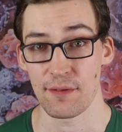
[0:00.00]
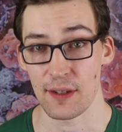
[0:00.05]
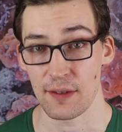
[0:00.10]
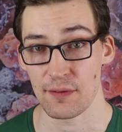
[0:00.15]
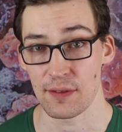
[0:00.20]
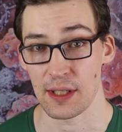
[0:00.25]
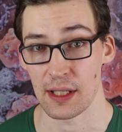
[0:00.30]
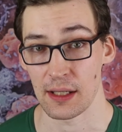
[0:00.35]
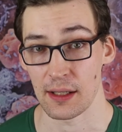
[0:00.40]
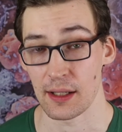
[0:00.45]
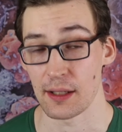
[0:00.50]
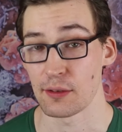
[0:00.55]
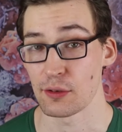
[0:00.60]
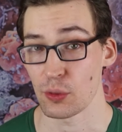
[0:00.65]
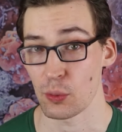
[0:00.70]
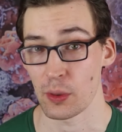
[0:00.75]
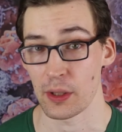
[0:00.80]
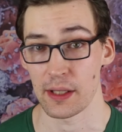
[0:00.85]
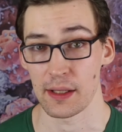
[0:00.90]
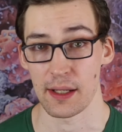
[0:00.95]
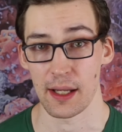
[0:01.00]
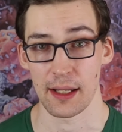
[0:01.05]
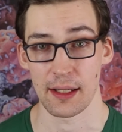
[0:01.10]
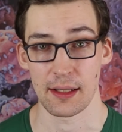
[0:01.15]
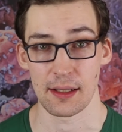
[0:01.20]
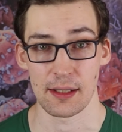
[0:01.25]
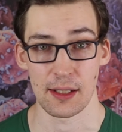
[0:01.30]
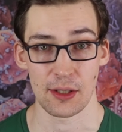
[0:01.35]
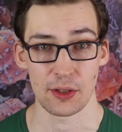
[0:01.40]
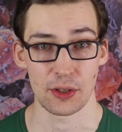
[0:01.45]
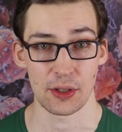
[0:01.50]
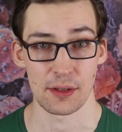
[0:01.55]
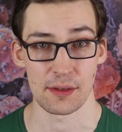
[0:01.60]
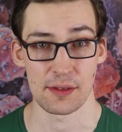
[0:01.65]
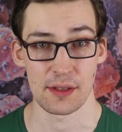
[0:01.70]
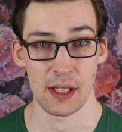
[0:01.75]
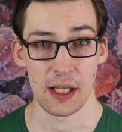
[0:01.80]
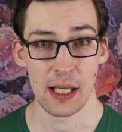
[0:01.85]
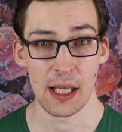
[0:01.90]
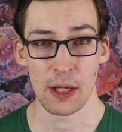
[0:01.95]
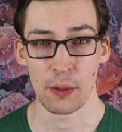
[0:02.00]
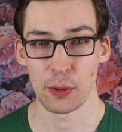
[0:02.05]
15, and 20 day conditions,